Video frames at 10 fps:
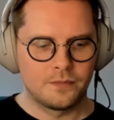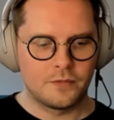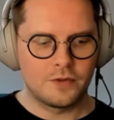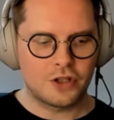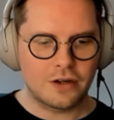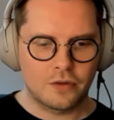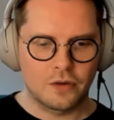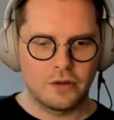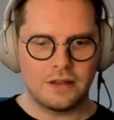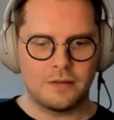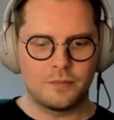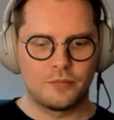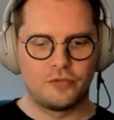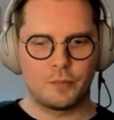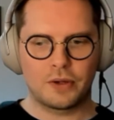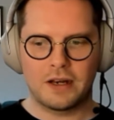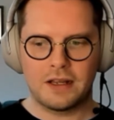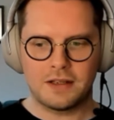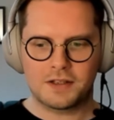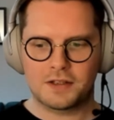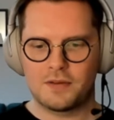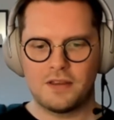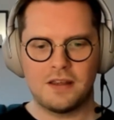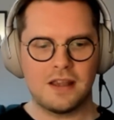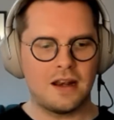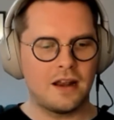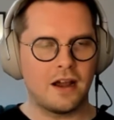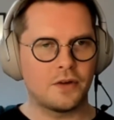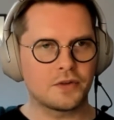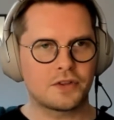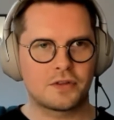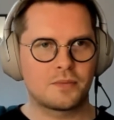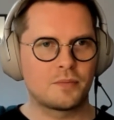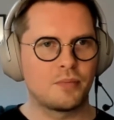generally replace the in-house